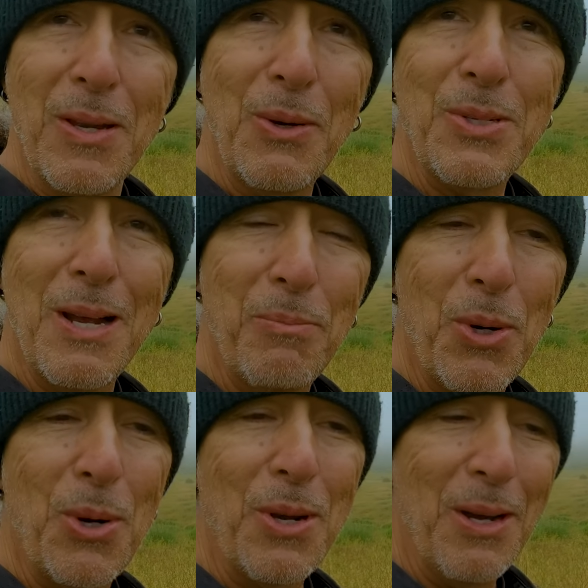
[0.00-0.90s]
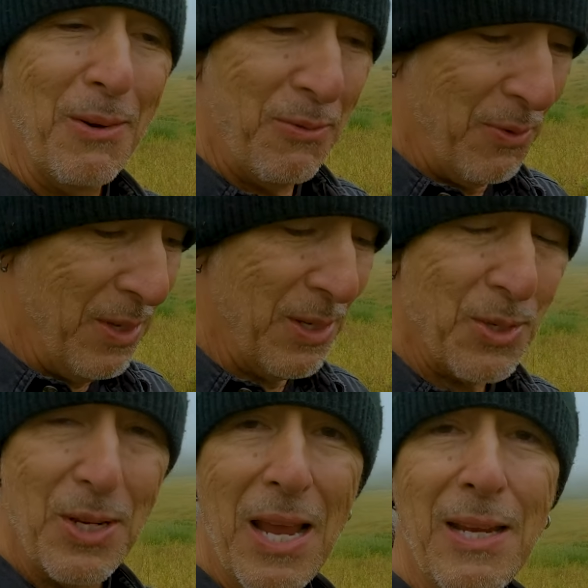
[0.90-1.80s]
I know it's not part of
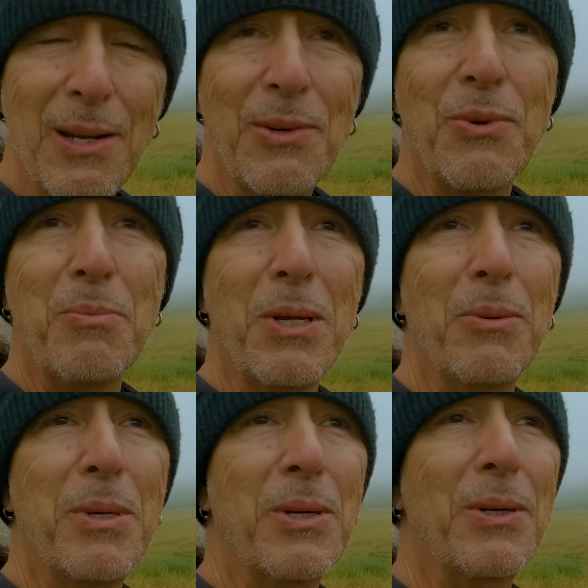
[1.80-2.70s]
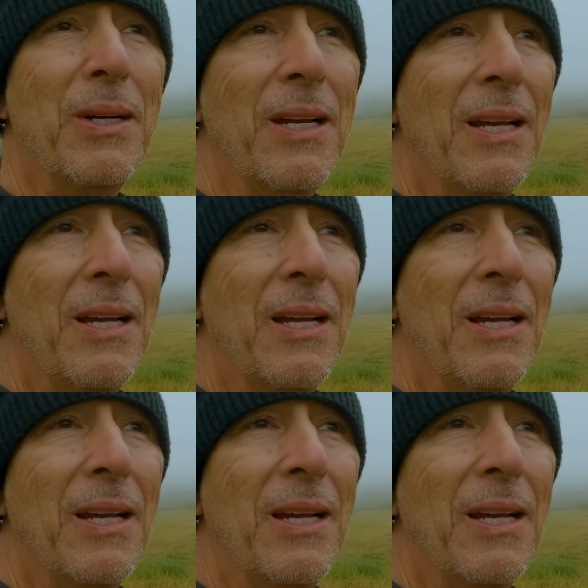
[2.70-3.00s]
this 800 millimeter